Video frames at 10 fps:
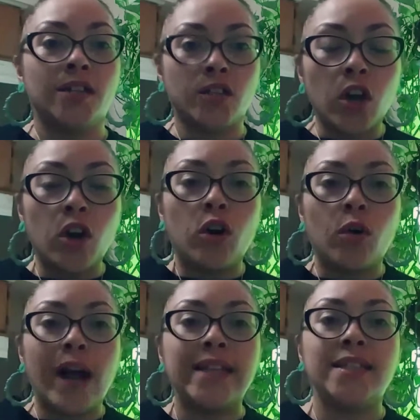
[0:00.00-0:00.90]
So
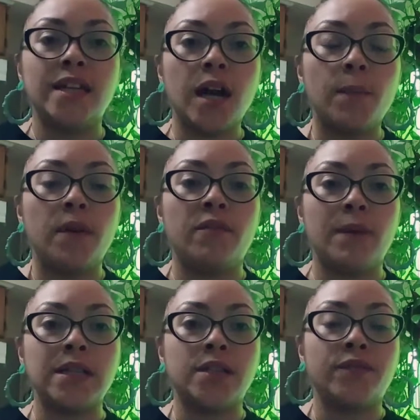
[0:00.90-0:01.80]
I did a couple of
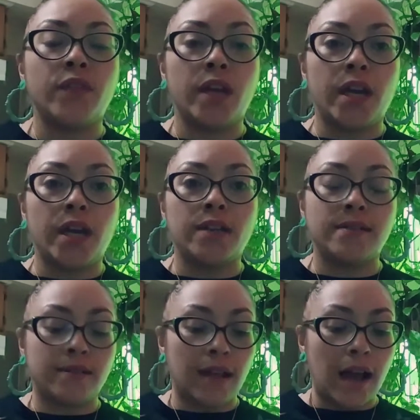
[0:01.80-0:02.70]
months of
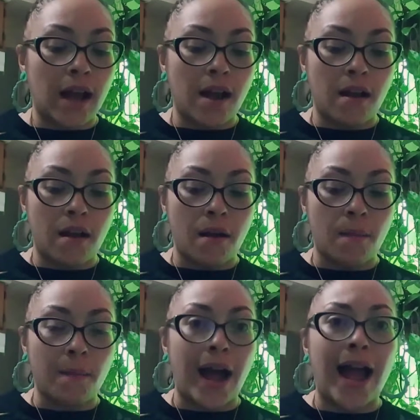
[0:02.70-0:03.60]
this.
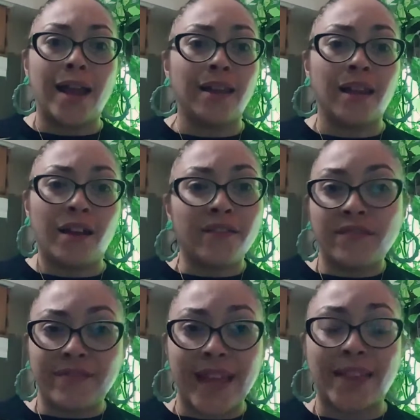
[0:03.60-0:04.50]
I
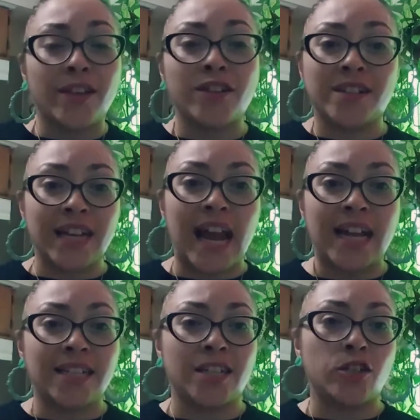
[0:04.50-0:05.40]
love that there's
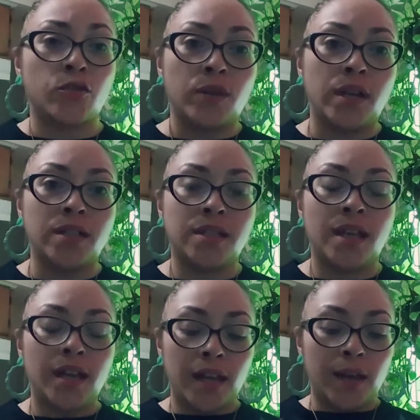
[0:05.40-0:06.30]
snacks and treats,
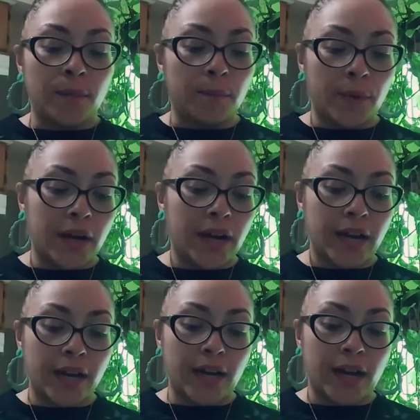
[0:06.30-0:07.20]

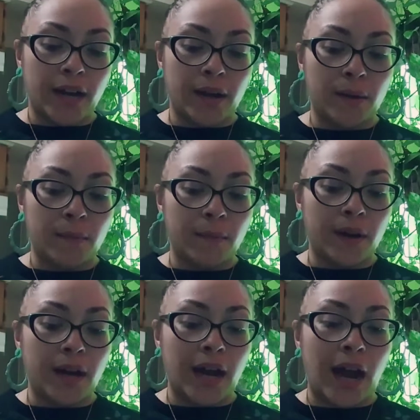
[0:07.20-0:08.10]
but
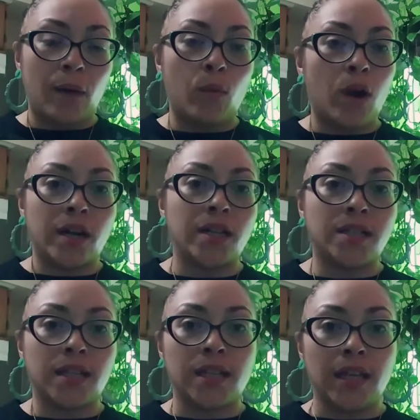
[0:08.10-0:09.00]
I wanted
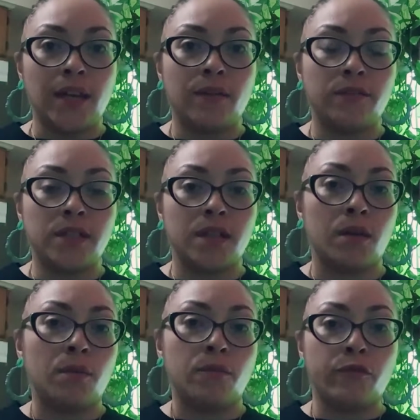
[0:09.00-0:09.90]
to leave
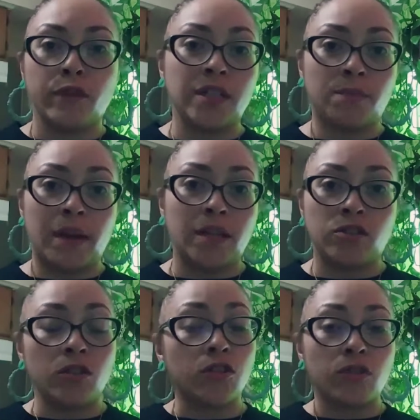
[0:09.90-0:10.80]
some free
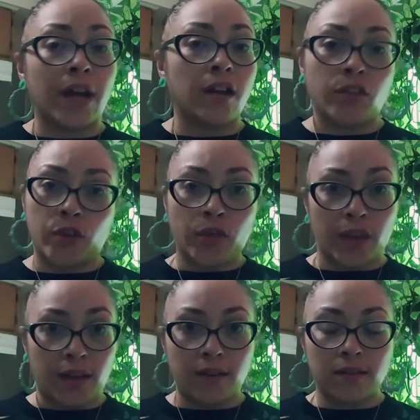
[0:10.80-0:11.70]
space to try other
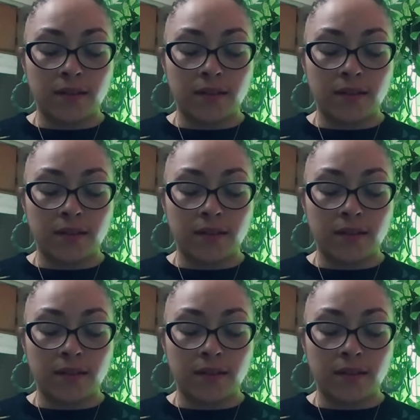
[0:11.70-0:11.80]
things.